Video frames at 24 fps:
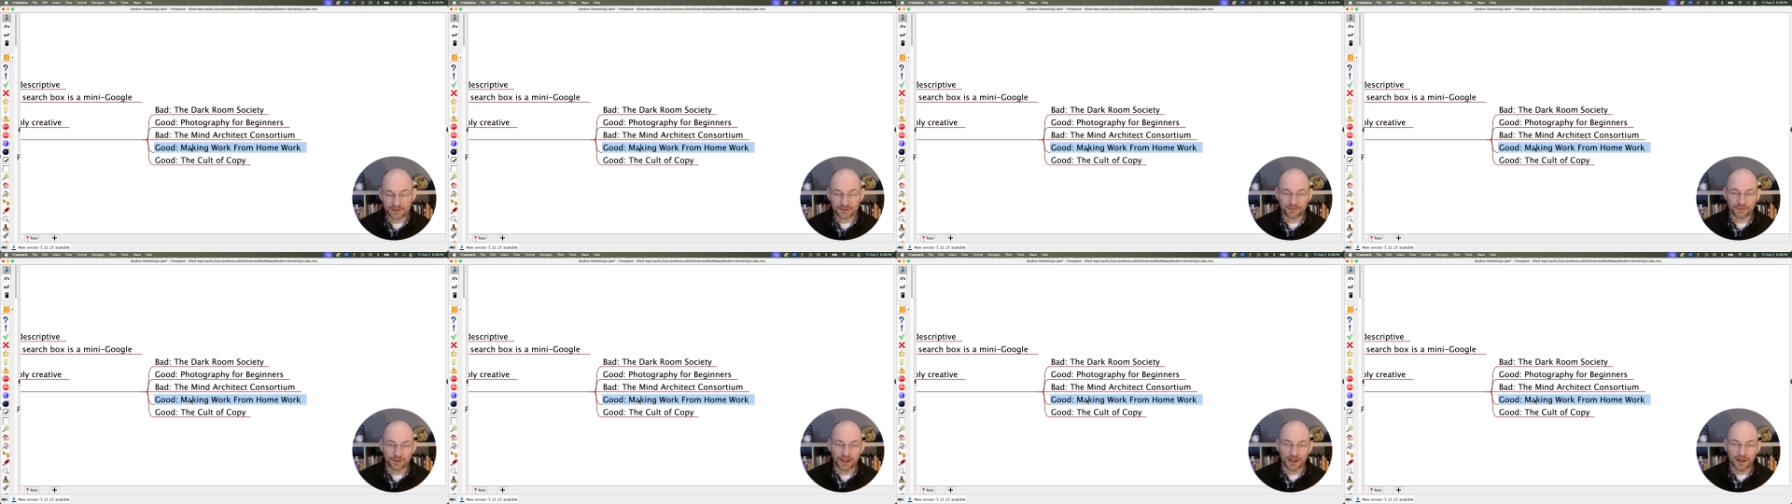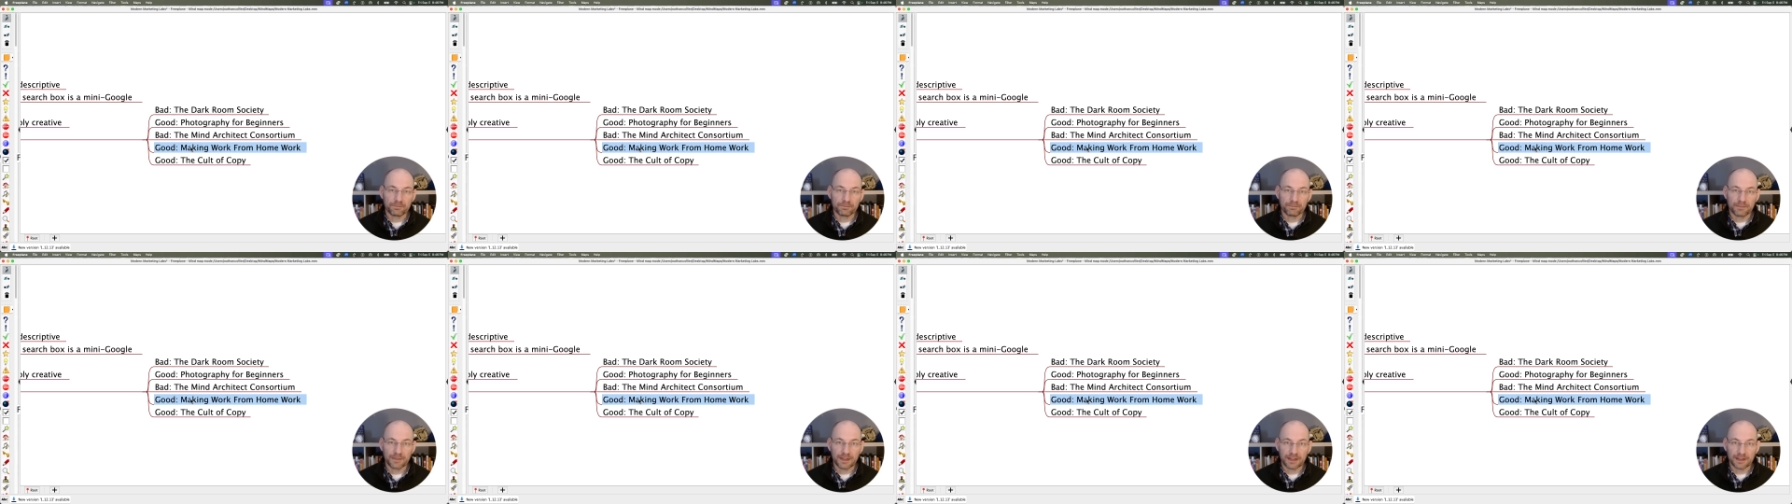but
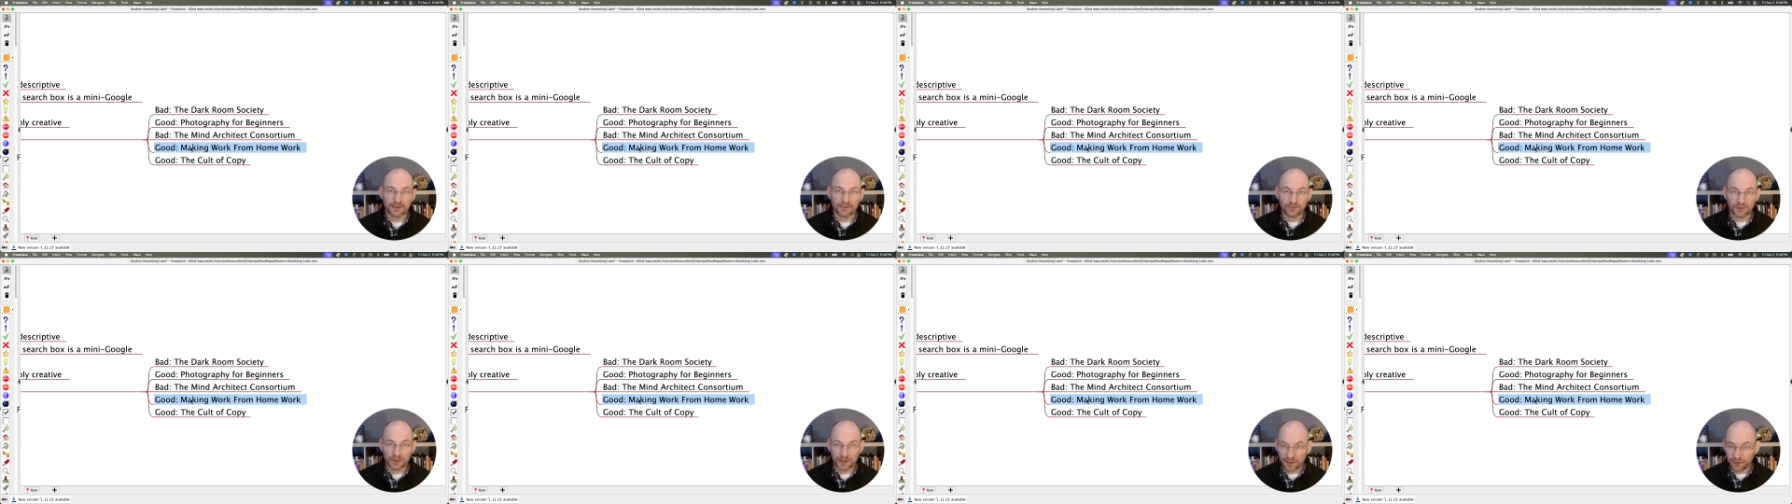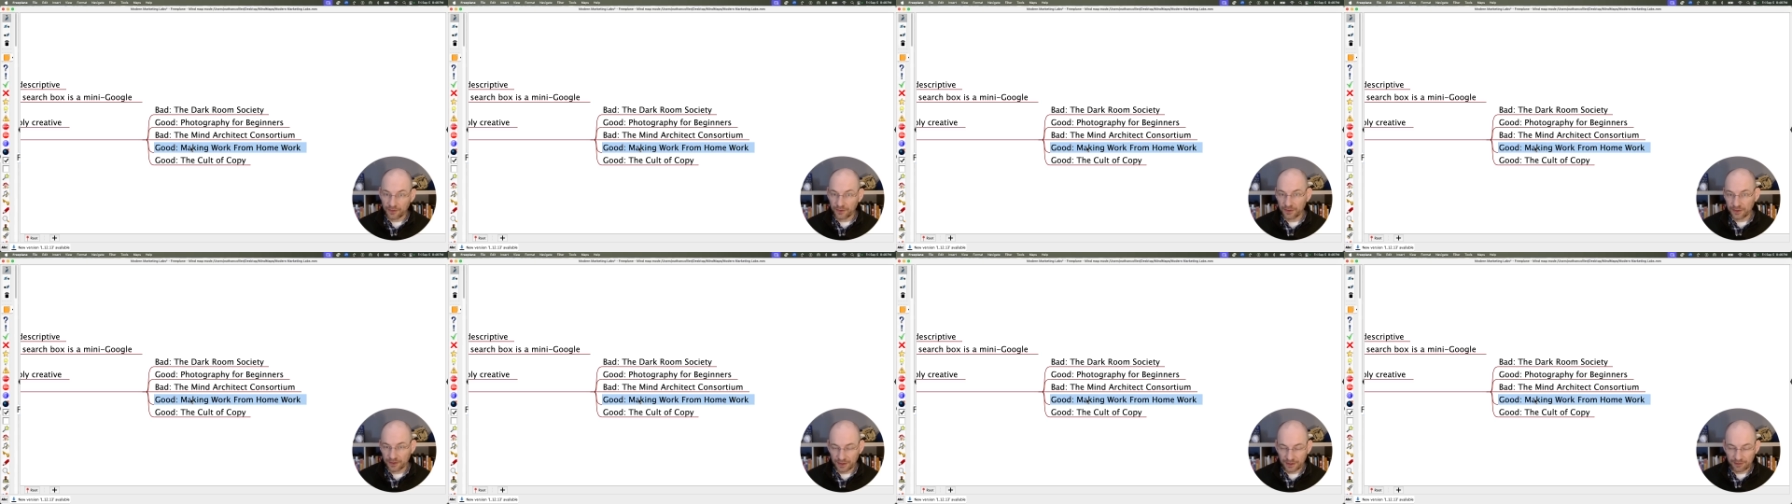me and one
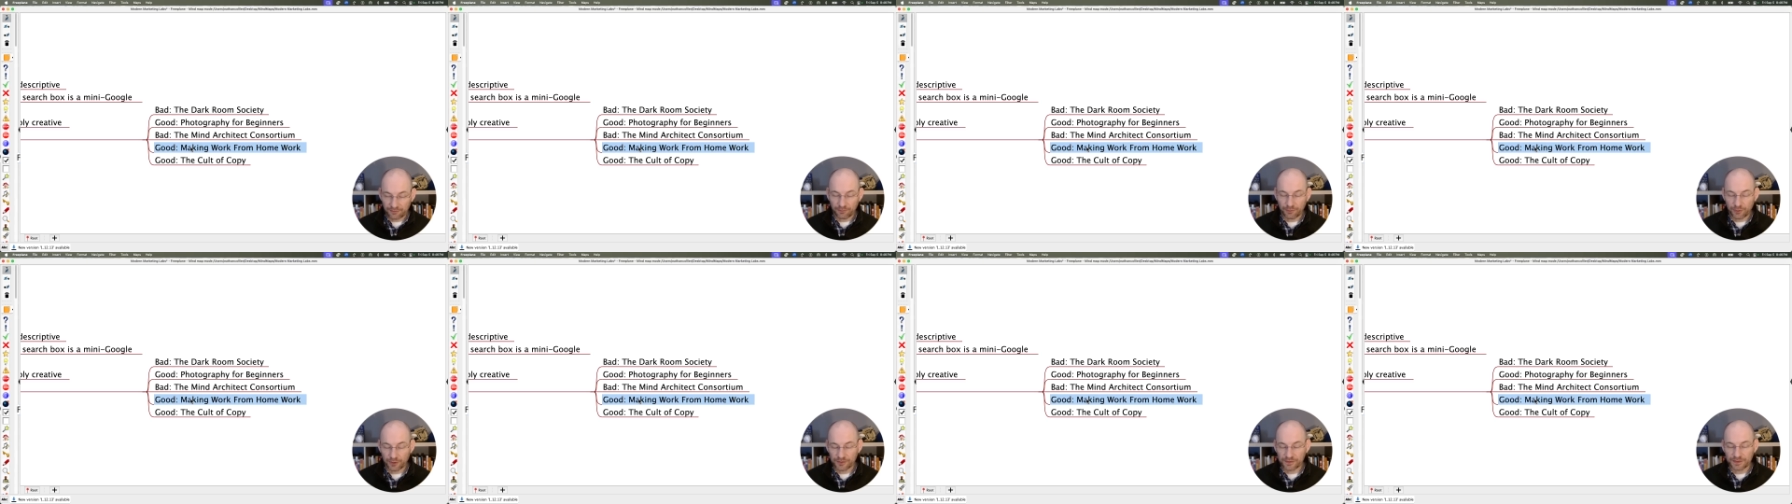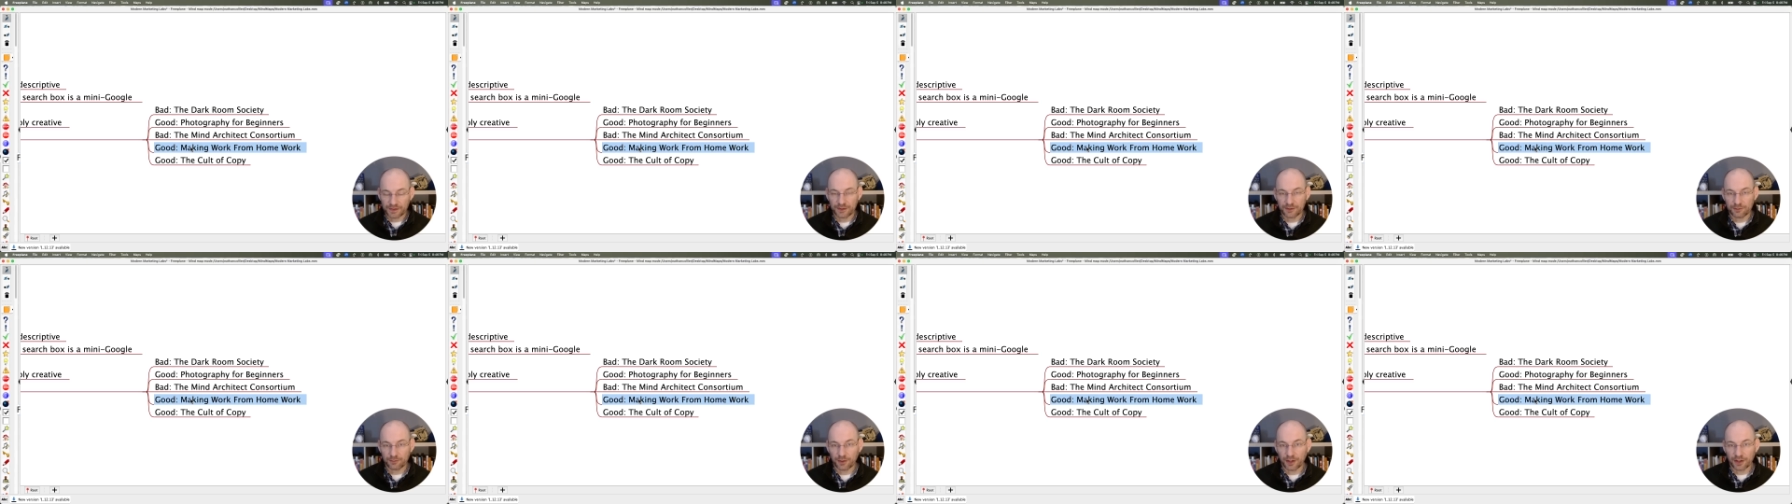other kind of more
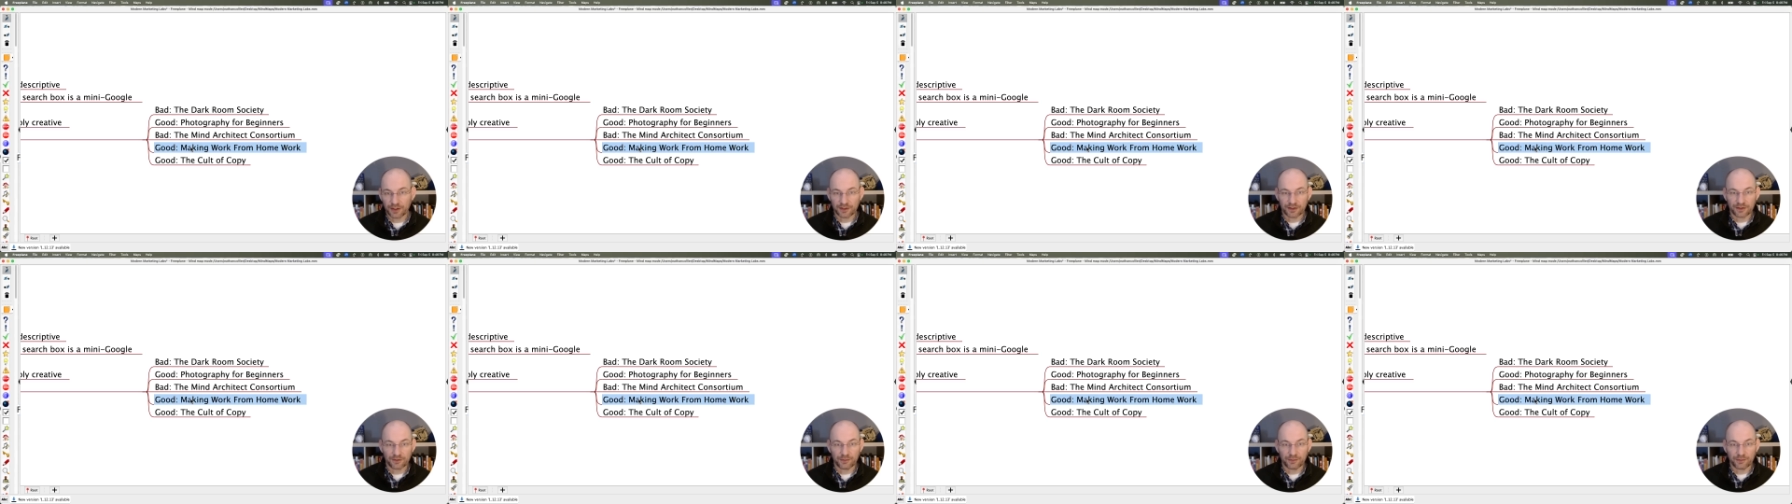senior marketer,